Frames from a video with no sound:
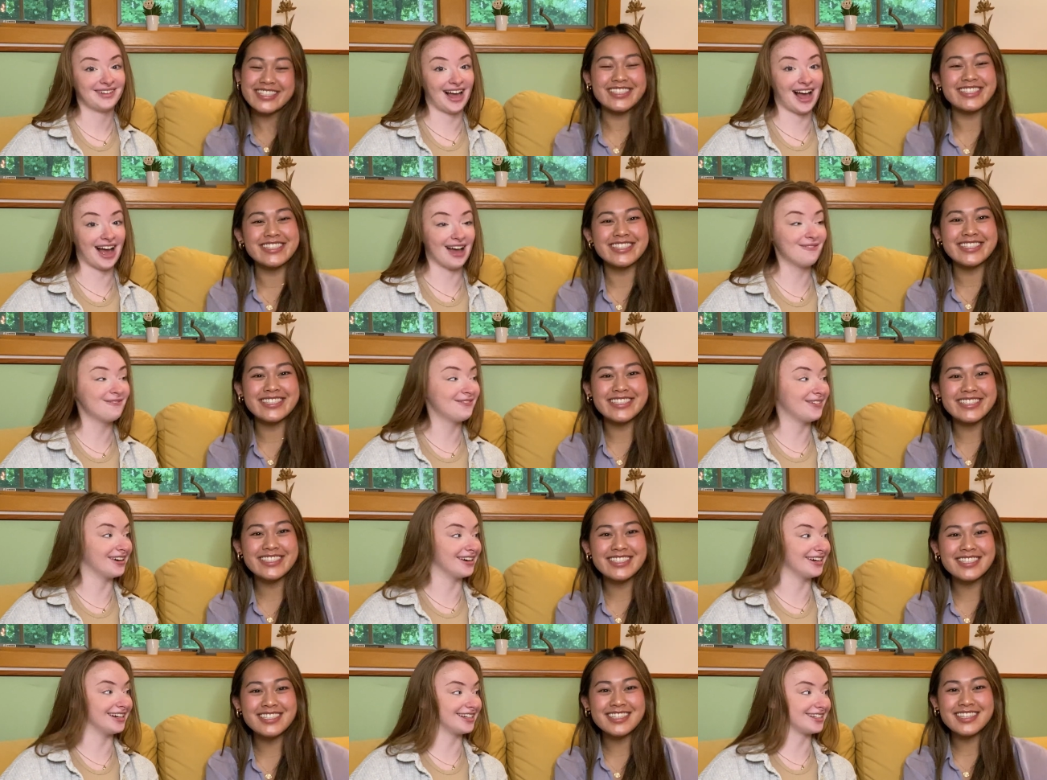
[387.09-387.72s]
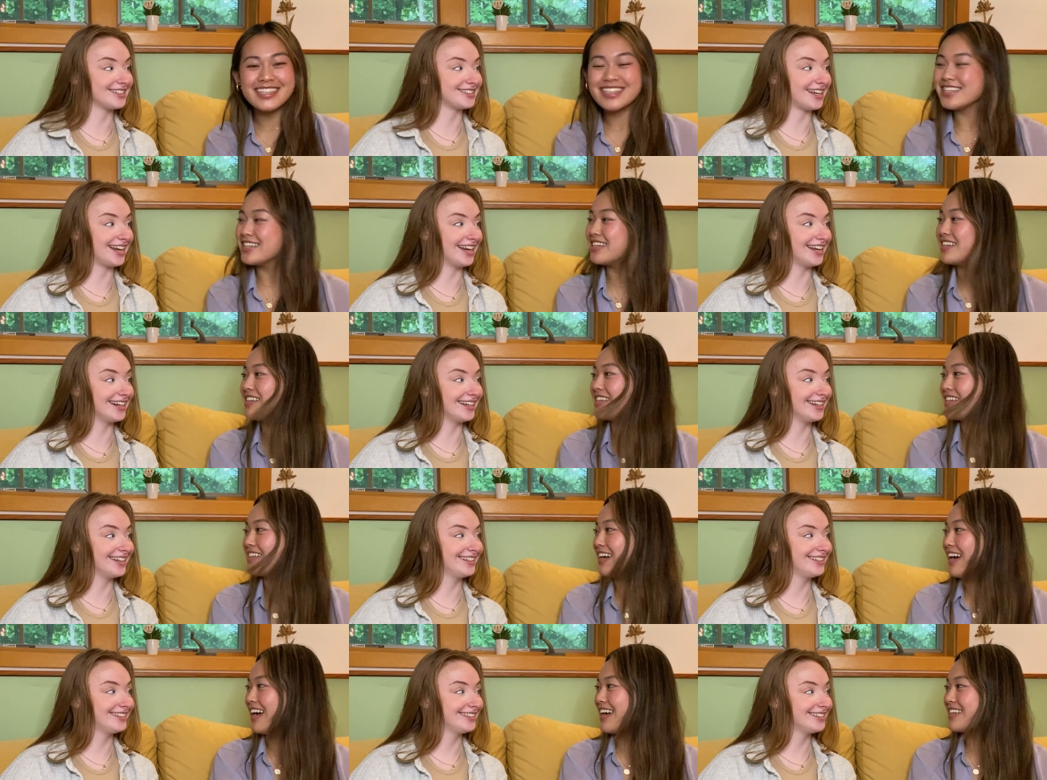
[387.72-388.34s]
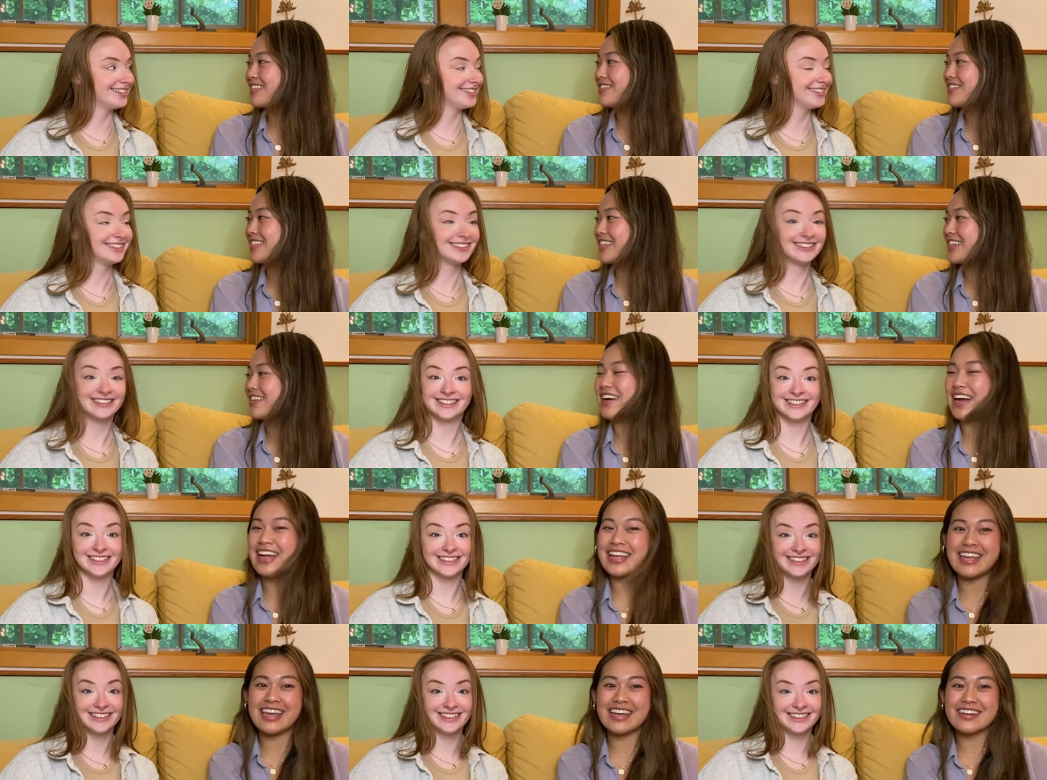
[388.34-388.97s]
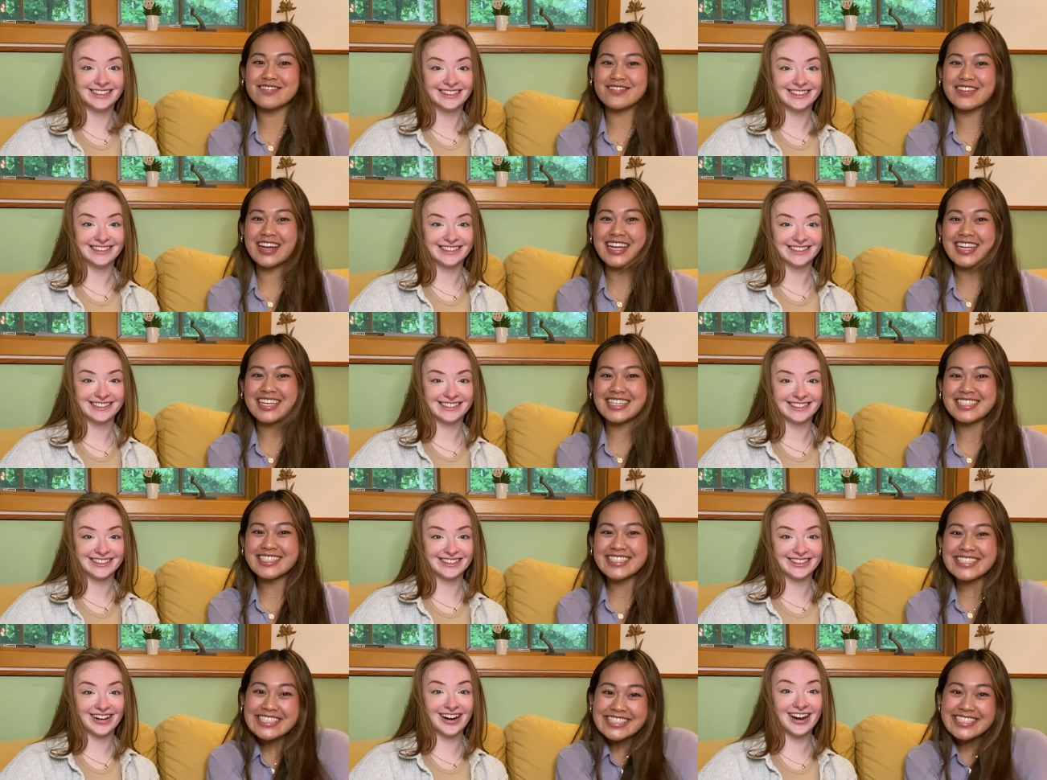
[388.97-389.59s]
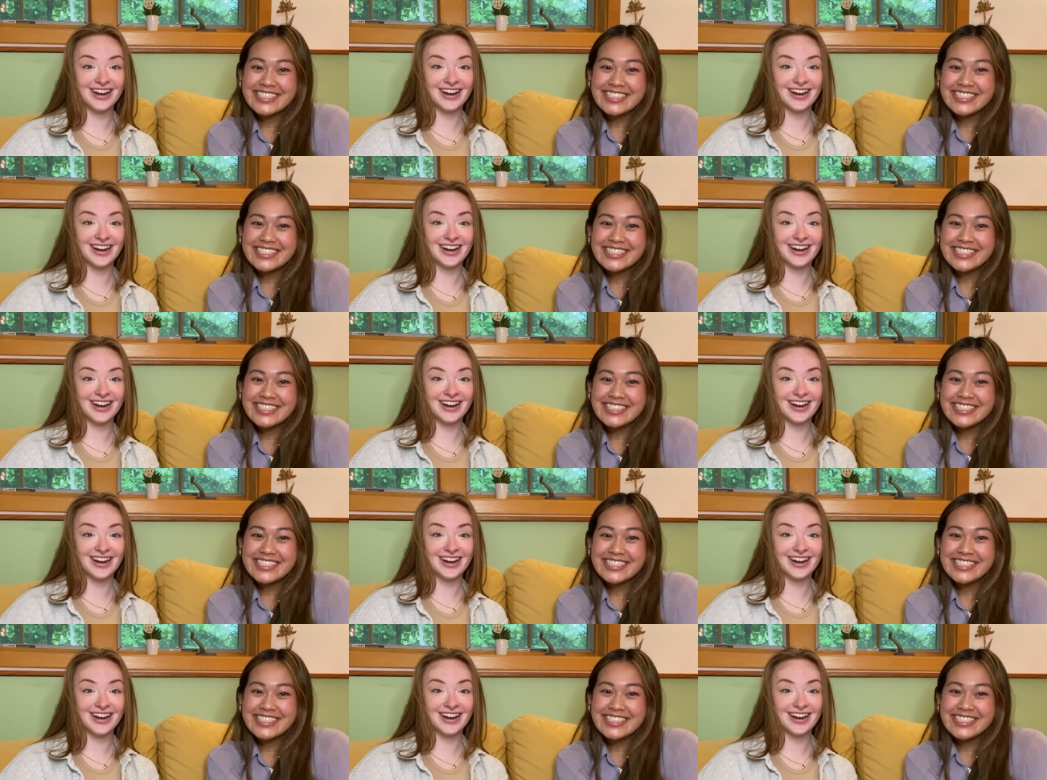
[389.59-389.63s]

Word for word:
Speaker 1: I'm very excited. I am too. I can't wait.